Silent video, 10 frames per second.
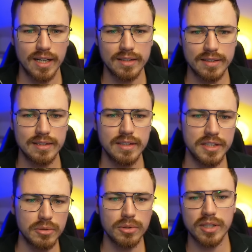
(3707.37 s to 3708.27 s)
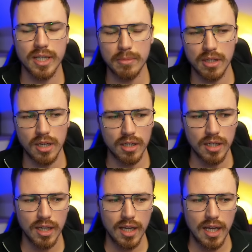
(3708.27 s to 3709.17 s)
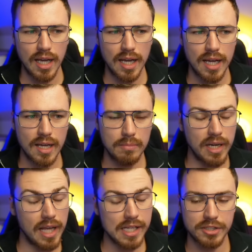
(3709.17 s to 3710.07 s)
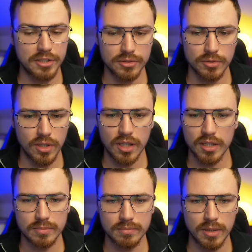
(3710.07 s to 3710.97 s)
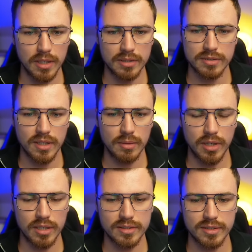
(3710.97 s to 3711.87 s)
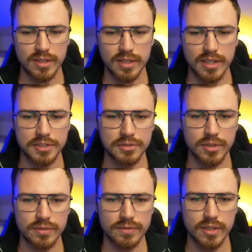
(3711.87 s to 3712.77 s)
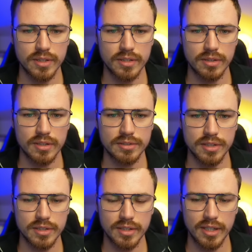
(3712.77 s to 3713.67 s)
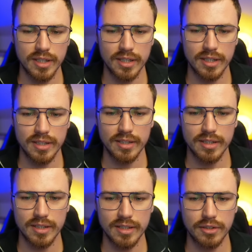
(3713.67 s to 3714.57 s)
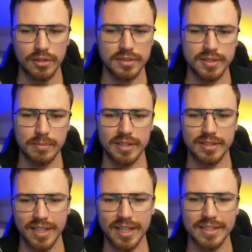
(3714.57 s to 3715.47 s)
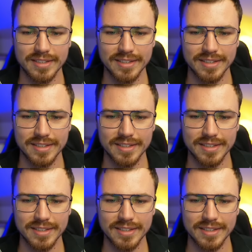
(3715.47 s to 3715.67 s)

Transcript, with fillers: till the euro came along. But I actually don't know a lot about the history of the Austrian currency. But yeah, it